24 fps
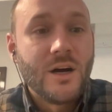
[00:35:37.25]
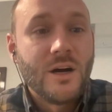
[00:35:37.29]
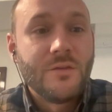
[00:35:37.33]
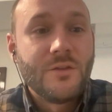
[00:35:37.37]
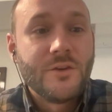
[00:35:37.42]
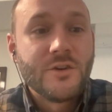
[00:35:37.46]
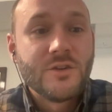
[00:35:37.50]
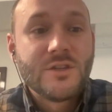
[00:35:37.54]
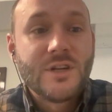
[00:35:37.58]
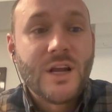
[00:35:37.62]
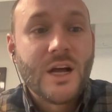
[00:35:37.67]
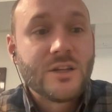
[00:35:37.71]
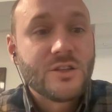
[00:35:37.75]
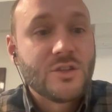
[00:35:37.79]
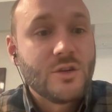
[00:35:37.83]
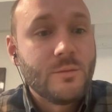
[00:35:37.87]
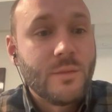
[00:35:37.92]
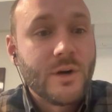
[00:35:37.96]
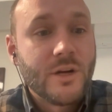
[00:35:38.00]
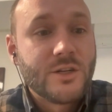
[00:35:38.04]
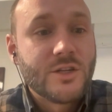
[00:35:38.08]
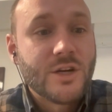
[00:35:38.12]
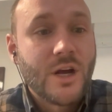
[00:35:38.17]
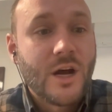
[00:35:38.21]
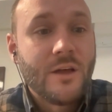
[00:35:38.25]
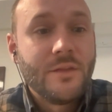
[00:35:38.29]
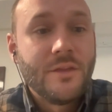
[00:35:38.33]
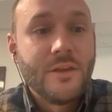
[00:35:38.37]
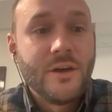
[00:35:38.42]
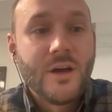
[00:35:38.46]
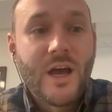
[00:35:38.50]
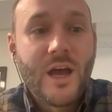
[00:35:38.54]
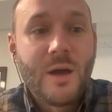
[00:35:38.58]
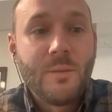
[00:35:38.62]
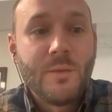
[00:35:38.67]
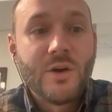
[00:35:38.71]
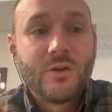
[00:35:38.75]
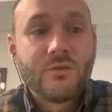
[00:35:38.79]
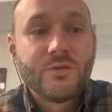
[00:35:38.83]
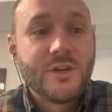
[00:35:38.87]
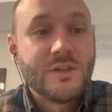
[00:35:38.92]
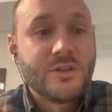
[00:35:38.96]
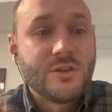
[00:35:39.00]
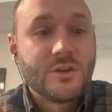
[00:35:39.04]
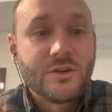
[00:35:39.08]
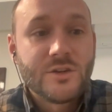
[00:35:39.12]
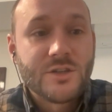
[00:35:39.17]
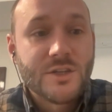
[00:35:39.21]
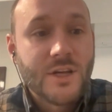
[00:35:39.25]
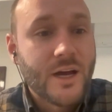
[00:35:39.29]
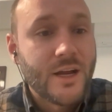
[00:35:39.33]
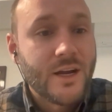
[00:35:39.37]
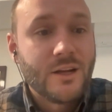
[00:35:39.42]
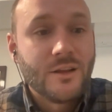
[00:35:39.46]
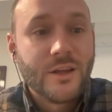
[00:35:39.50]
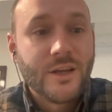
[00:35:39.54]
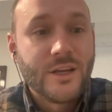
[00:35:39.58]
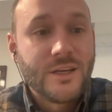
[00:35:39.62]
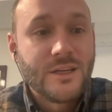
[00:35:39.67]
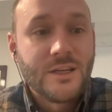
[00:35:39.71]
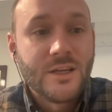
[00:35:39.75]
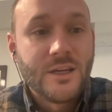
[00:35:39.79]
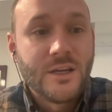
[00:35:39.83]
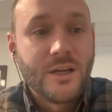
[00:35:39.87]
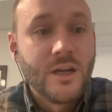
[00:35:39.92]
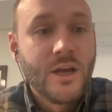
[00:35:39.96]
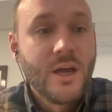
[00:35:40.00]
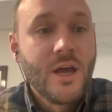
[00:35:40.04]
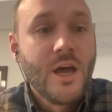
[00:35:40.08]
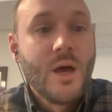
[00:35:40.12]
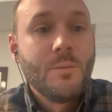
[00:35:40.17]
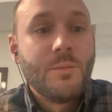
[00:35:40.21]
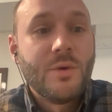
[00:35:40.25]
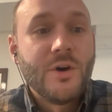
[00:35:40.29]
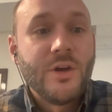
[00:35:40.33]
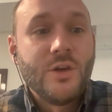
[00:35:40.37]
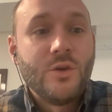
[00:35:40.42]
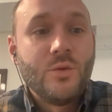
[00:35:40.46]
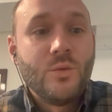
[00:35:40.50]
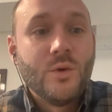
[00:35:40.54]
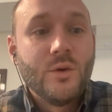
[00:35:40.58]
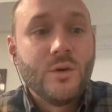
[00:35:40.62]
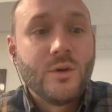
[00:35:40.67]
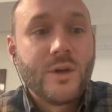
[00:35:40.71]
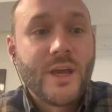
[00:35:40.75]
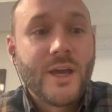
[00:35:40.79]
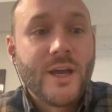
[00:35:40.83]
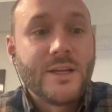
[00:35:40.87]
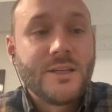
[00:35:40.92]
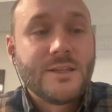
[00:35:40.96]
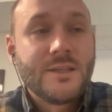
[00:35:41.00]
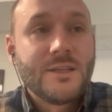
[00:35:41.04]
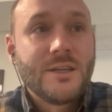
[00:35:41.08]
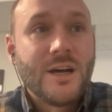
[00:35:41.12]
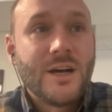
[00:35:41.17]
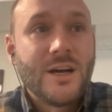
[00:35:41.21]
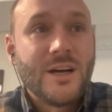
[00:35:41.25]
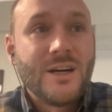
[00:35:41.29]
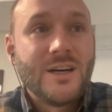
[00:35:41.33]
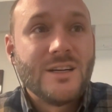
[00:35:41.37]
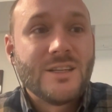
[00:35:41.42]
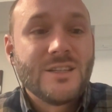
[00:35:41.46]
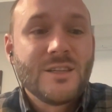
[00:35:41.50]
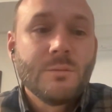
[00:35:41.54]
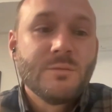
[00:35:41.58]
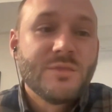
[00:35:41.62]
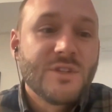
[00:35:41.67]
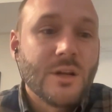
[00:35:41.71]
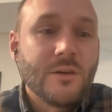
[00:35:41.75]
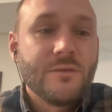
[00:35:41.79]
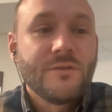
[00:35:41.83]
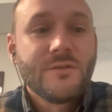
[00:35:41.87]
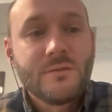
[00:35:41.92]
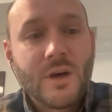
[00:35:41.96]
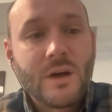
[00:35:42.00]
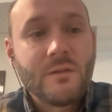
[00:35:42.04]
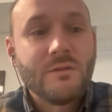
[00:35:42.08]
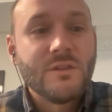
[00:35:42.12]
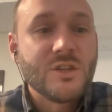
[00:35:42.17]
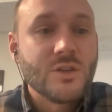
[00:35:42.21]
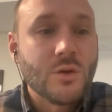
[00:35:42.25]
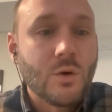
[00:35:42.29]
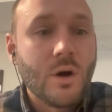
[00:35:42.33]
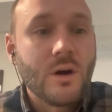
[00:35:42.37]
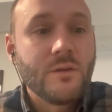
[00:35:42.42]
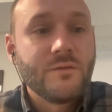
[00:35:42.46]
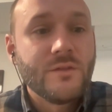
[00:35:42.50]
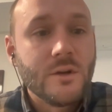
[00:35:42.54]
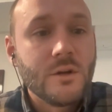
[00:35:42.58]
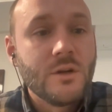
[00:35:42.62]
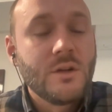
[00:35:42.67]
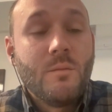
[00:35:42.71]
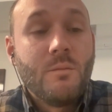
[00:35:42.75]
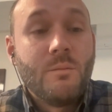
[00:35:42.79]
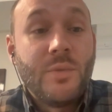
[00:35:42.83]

There's not so much on the ML research side on LinkedIn, but you will get some stuff every so often.